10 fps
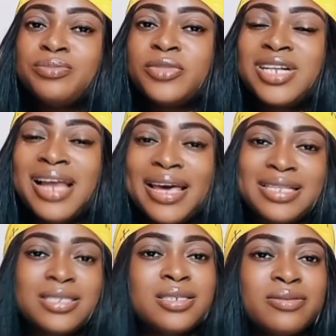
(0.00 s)

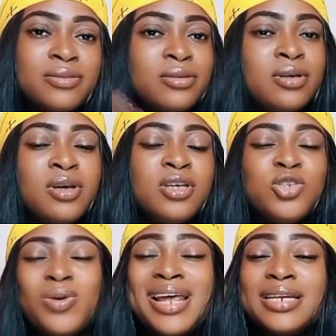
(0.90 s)
clients.
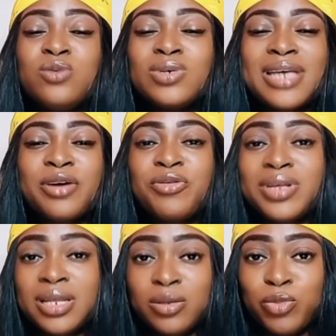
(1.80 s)
So what I did was I
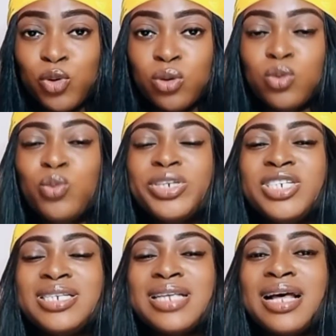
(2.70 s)
created a blog,
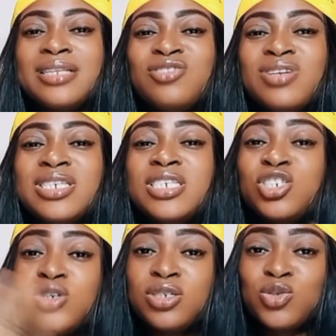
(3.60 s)
which later
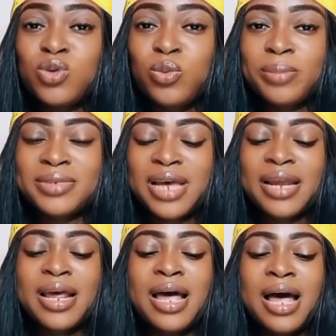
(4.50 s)
transitioned into a
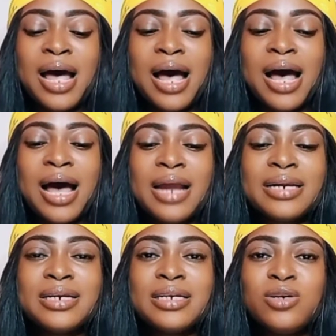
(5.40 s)
website,
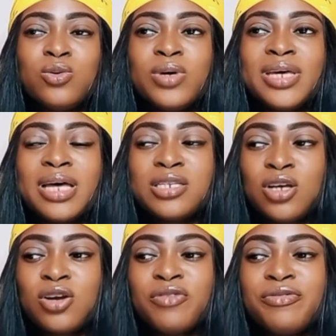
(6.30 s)
and you know it
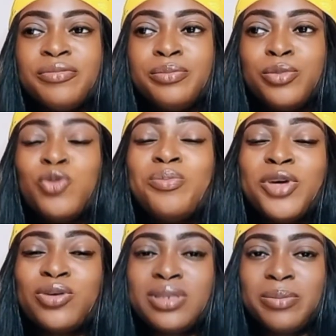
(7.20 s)
sort of put
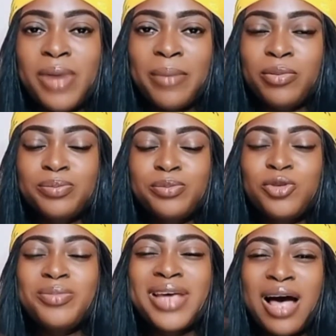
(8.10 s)
me on the map,
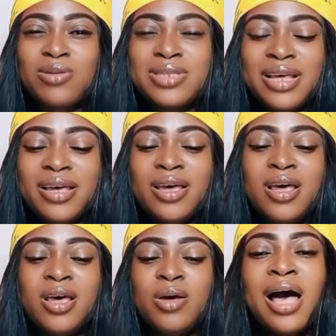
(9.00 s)
put me out there.
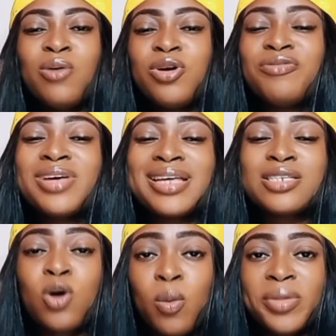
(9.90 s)
I would often
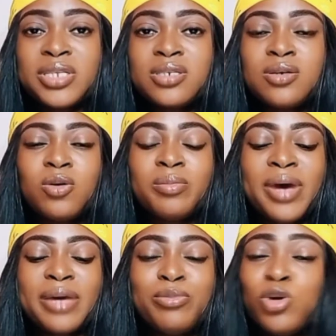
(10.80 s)
get comments on
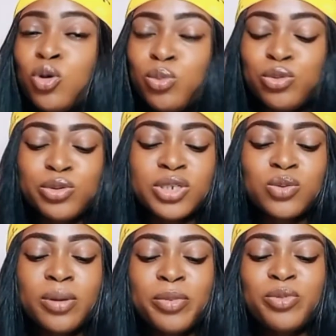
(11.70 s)
my blog posts
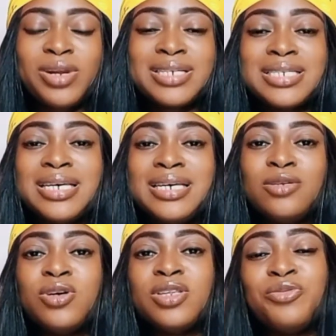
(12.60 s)
where people are saying,
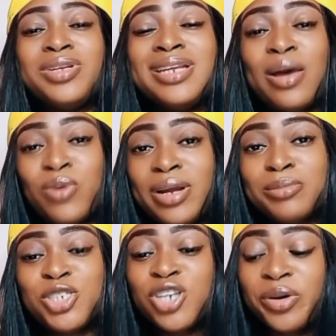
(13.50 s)
okay, they really like what I'm
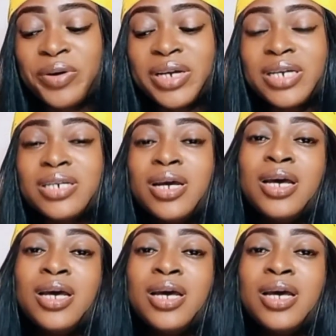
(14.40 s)
sharing,